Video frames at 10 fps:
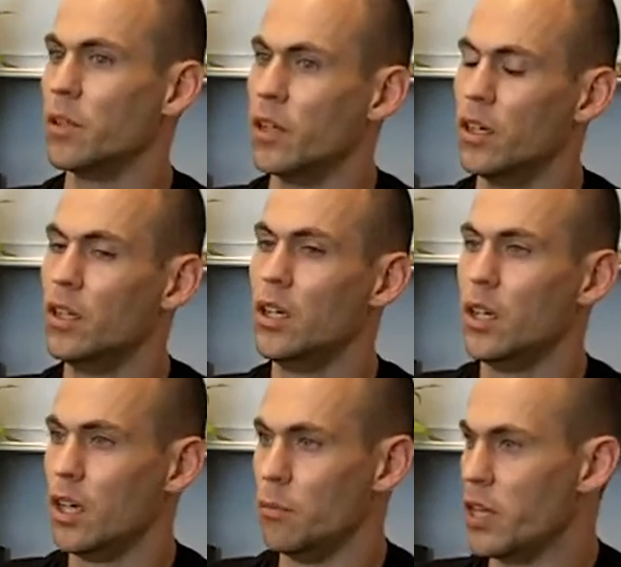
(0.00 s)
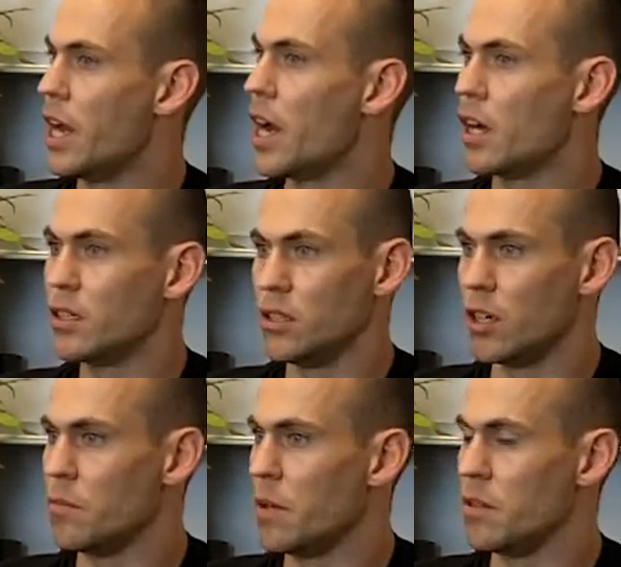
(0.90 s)
You know, but yeah, you
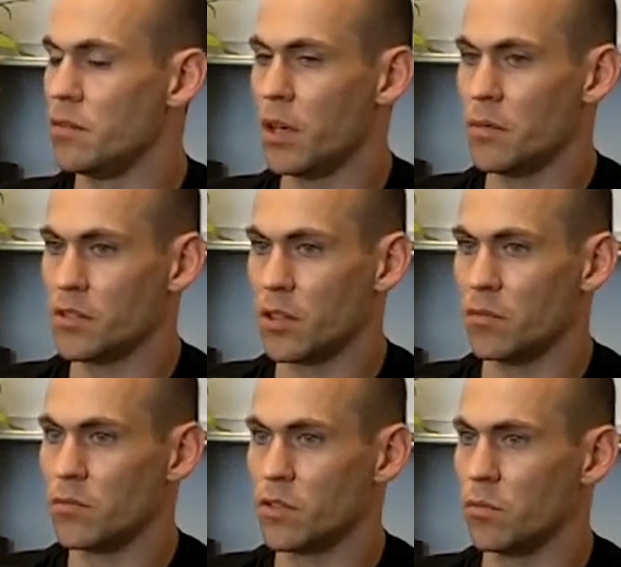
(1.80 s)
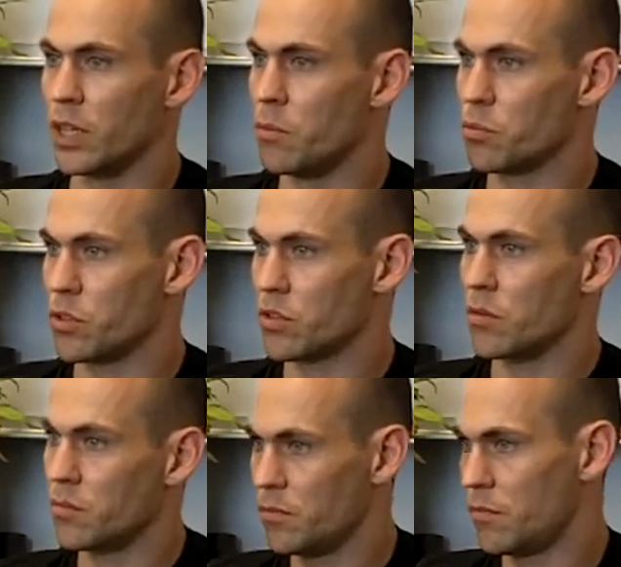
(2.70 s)
know, maybe some leaps with
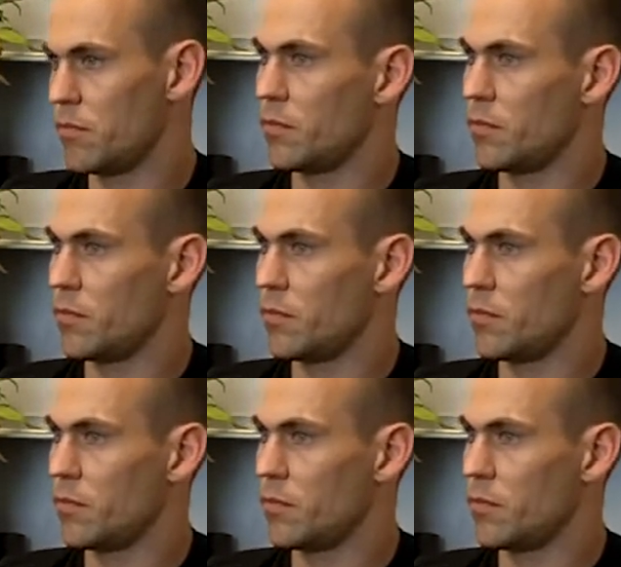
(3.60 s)
some,